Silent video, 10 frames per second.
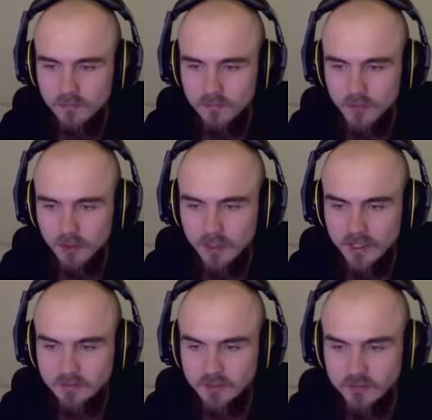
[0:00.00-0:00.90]
Okay,
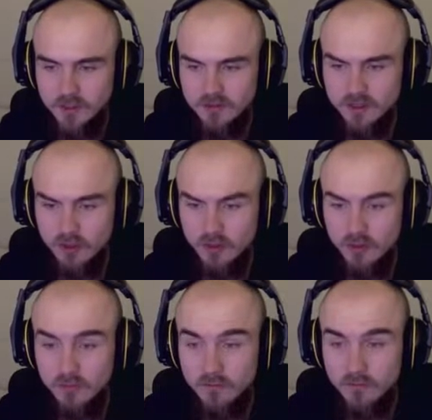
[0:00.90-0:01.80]
so things are
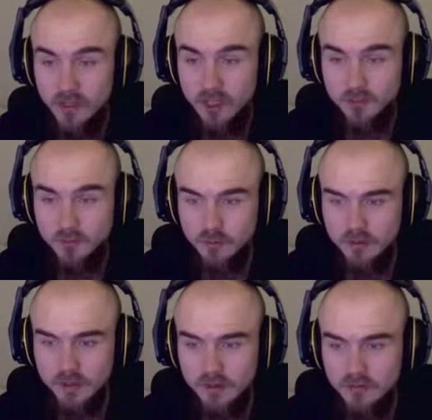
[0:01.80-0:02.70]
going fairly
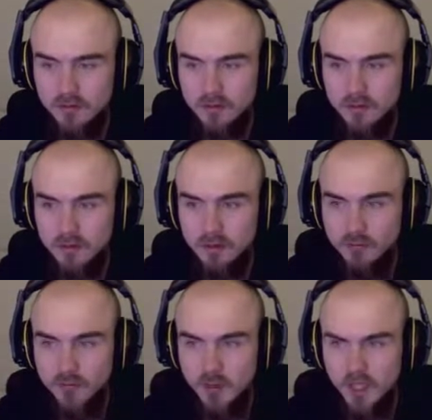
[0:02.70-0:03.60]
smoothly.
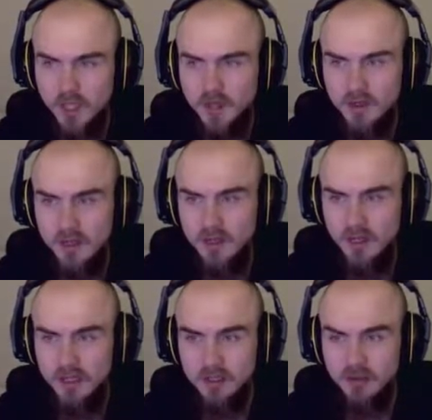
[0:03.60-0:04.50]
Hopefully we can
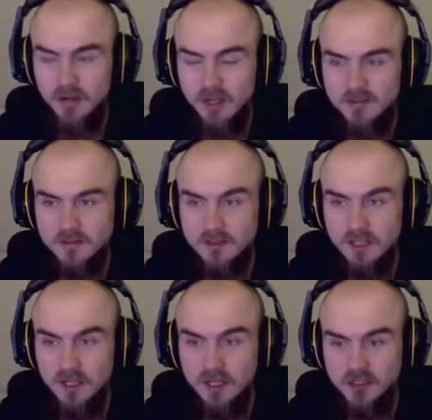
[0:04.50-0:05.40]
enter the next
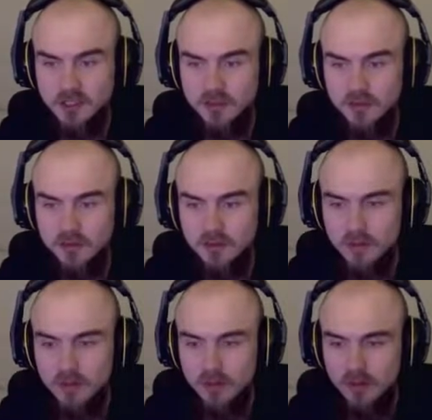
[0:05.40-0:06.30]
dungeon
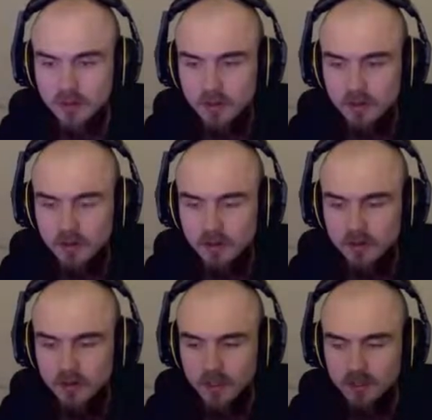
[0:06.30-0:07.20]

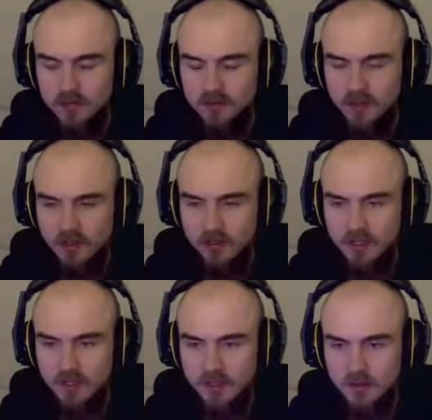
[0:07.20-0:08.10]
at the start of
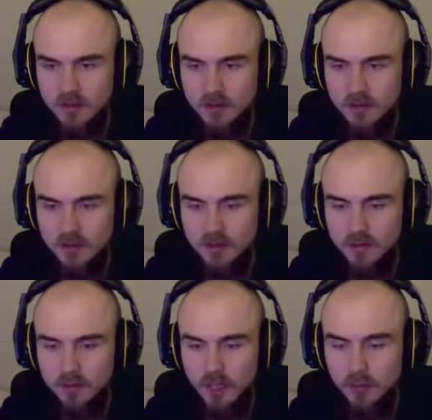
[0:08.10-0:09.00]
next day.
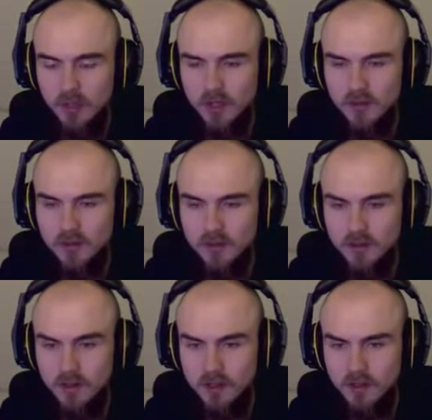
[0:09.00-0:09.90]
Okay, we got
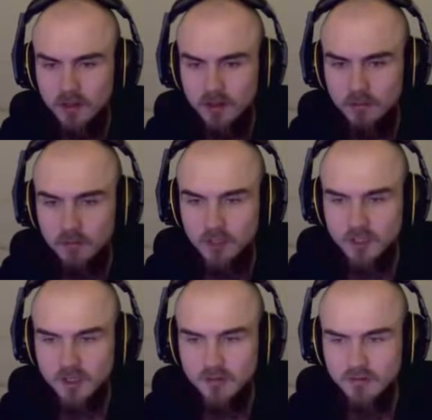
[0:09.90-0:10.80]

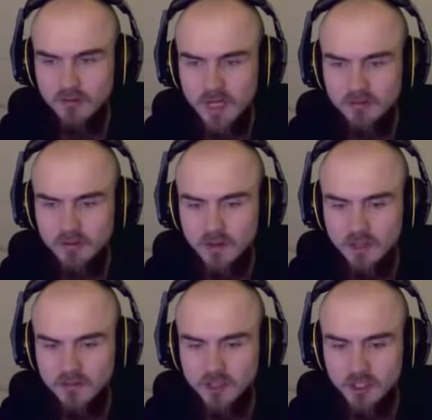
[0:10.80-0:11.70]
merchant level 5. I'll
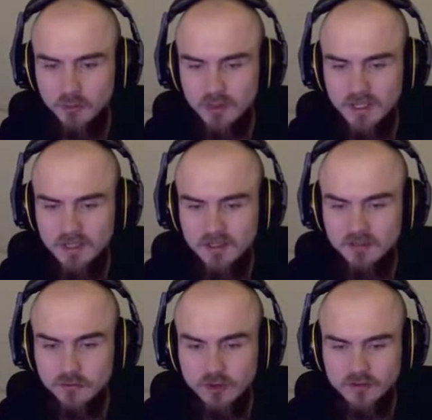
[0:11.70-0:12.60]
have to check what that does
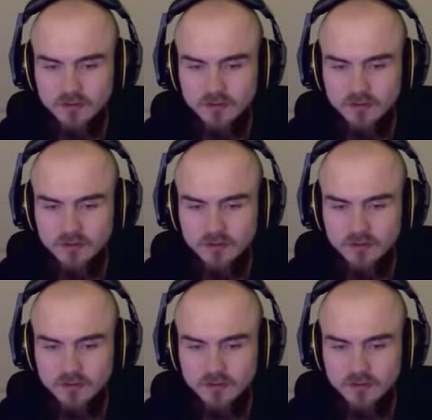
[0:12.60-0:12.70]
for us.